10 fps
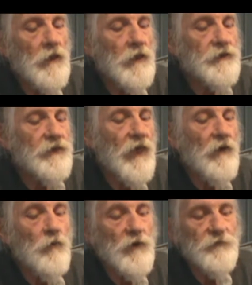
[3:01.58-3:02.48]
like
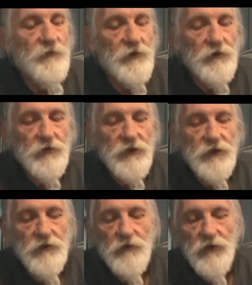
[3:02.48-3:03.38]
that, one finger
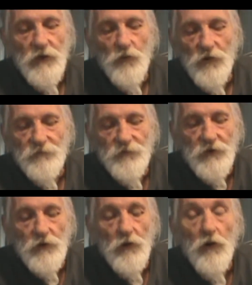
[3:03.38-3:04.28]
here and one
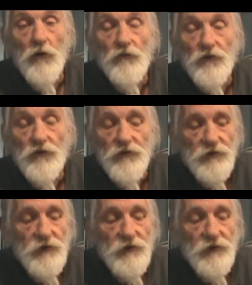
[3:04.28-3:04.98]
finger over,